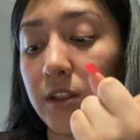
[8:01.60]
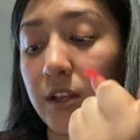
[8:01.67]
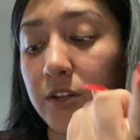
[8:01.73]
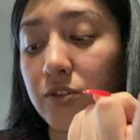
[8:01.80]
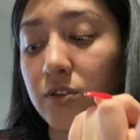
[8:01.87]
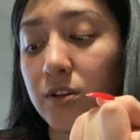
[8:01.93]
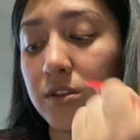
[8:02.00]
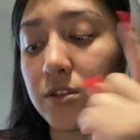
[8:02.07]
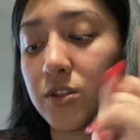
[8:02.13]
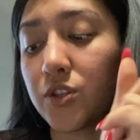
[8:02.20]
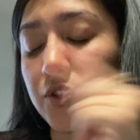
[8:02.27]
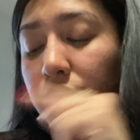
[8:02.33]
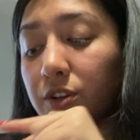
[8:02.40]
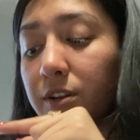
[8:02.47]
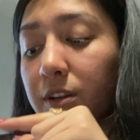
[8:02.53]
electrons to
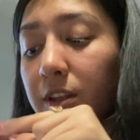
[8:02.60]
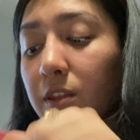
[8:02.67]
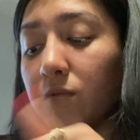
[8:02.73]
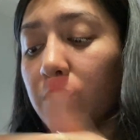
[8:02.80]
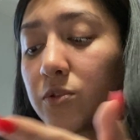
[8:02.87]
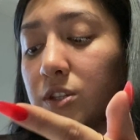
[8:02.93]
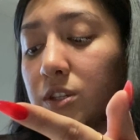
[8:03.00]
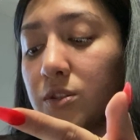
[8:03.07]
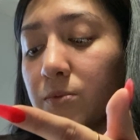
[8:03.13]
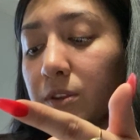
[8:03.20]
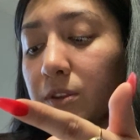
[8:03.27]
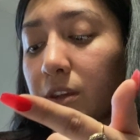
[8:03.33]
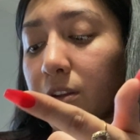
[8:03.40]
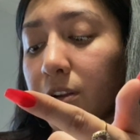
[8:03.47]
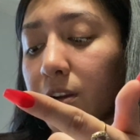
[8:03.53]
turn, and the voltage would
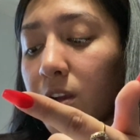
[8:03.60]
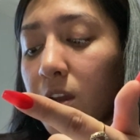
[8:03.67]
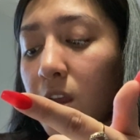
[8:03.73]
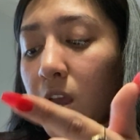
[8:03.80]
either